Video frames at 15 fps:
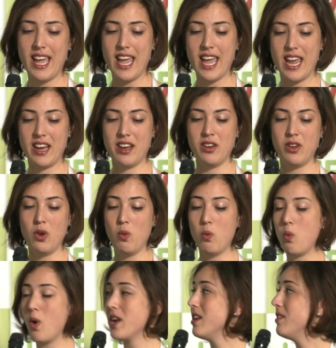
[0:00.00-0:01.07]
And
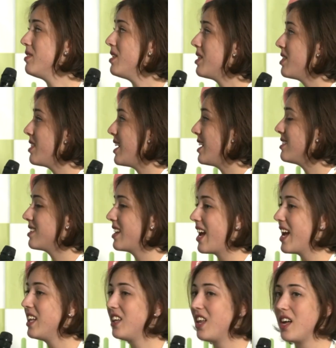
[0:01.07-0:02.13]
one of the things that
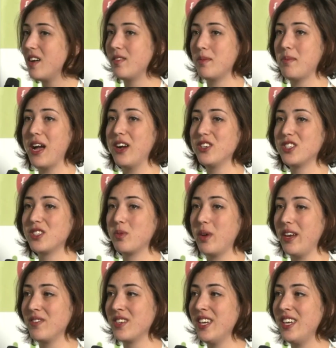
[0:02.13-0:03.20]
I love about
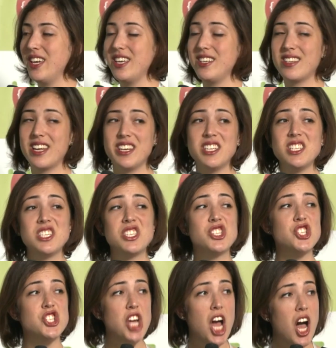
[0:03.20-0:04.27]
Swift is that it is
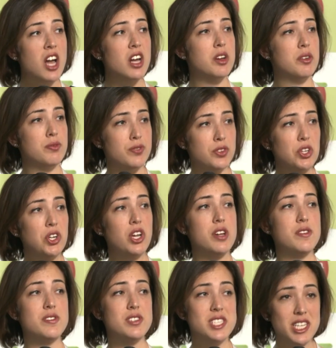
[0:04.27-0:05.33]
chock full
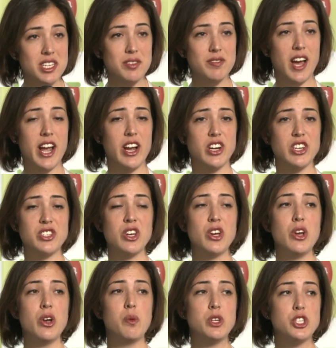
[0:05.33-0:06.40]
of signifiers
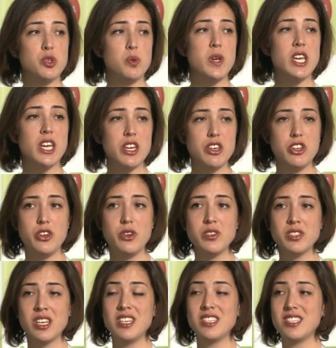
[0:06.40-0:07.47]
which we can
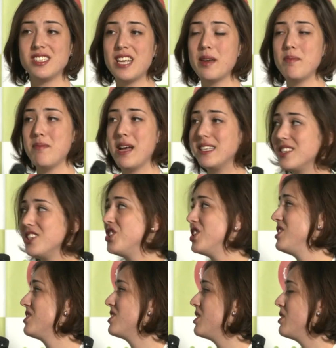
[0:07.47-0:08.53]
use to send
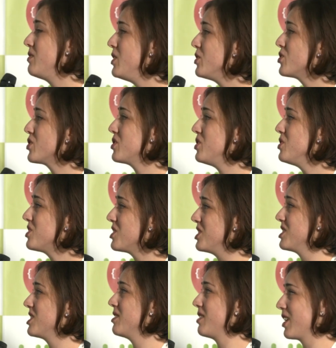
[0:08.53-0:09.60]
messages to the future
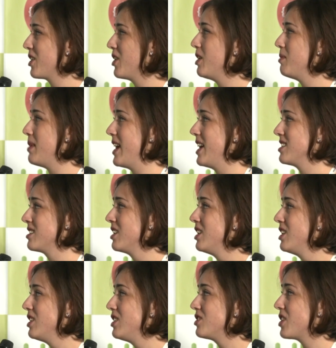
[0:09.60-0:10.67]
users of our code base.
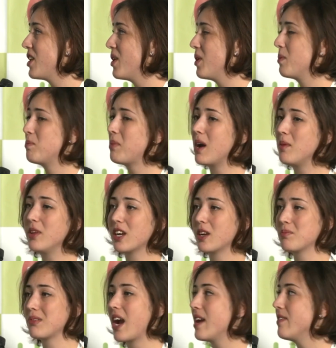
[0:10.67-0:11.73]
So
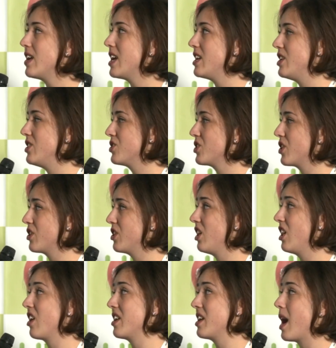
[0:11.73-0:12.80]
public, private, and
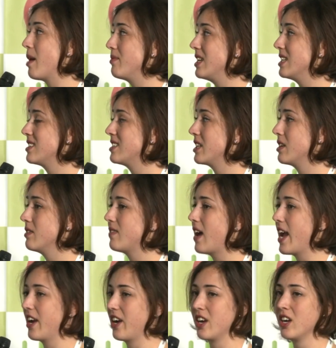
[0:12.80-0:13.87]
internal are an obvious
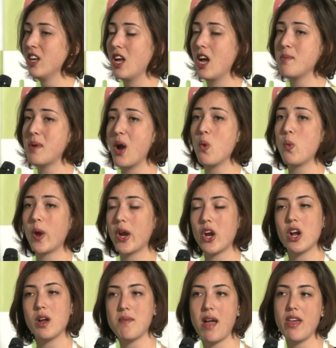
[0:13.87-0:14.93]
signifier about
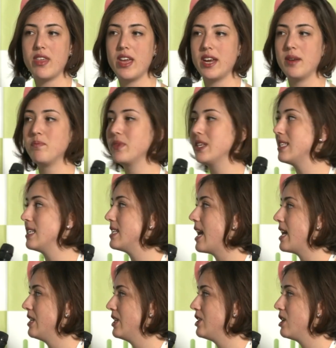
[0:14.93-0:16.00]
where a method is
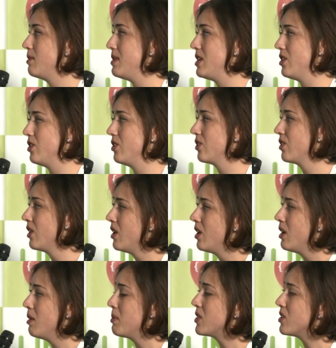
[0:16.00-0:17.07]
intended to be used.
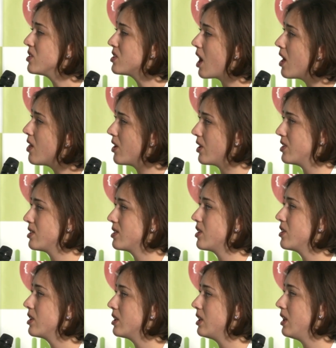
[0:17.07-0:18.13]
But there's others that
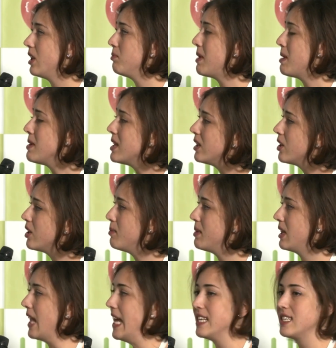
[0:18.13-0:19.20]
are maybe a little
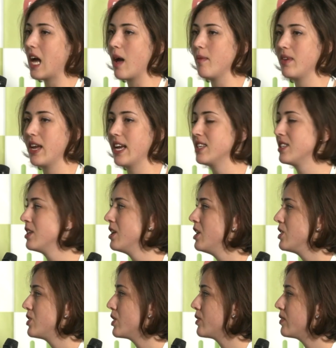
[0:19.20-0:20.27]
bit less obvious.
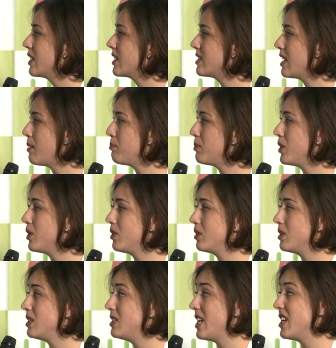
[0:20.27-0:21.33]
So for
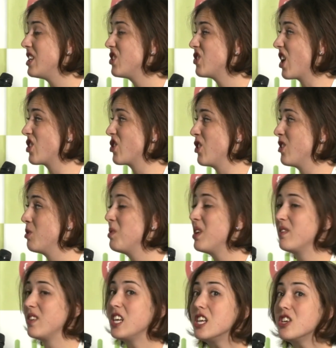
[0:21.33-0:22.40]
example, data structures. We
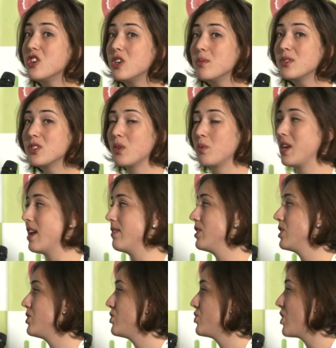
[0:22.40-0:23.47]
have enums, we
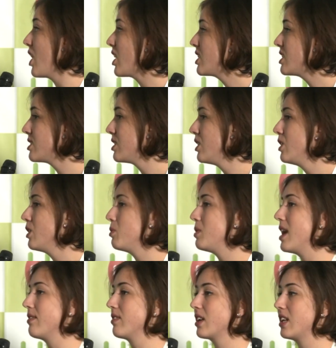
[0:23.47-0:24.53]
have structs, we
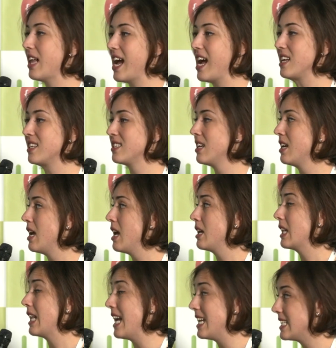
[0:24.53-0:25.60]
have
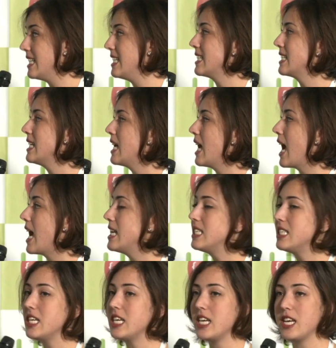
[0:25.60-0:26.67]
classes. I
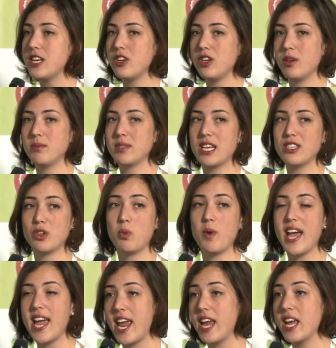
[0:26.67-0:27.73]
see enums as a
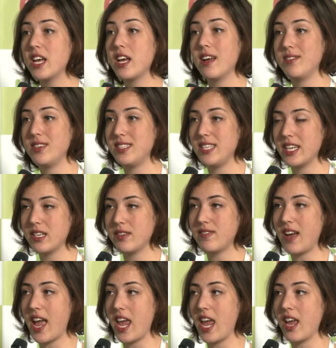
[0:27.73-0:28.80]
way of
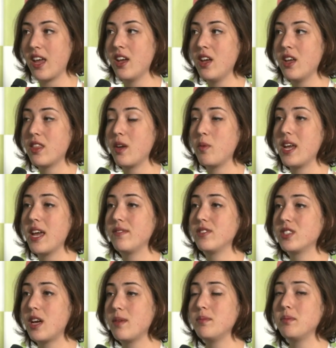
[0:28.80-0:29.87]
signifying that we have
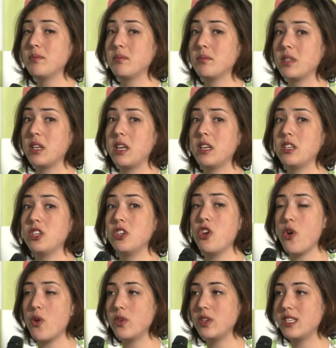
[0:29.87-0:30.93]
some
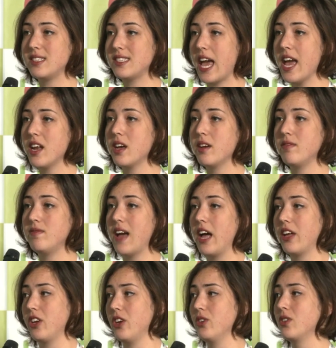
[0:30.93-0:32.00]
known set of
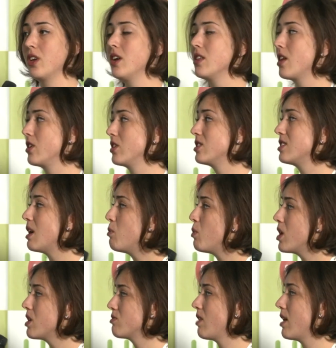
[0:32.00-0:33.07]
values that are
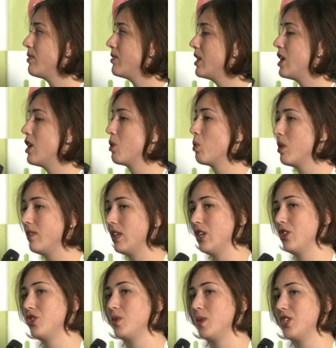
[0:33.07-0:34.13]
somewhat roughly
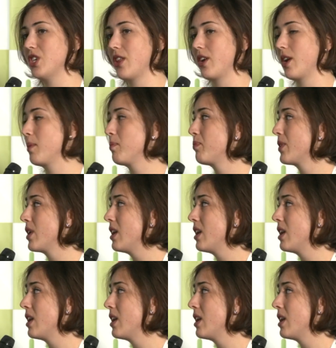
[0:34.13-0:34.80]
equivalent to each other.